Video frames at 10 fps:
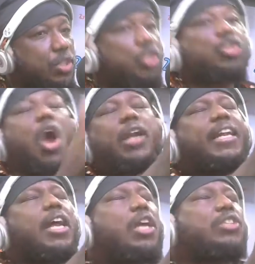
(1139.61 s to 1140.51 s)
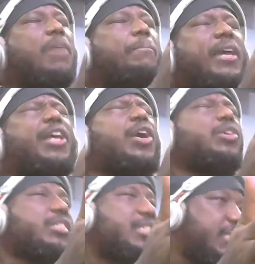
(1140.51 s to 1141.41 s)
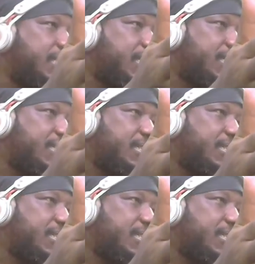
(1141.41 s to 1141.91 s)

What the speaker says: Stealing a lot of millions